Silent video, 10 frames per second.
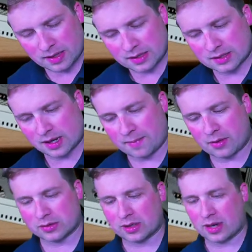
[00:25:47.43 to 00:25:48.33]
This, I'm
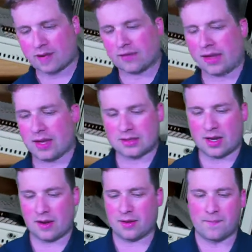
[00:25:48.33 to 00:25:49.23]
also going to have the case
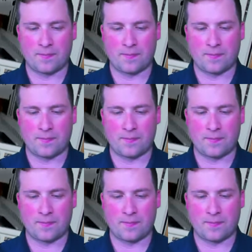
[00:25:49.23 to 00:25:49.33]
kind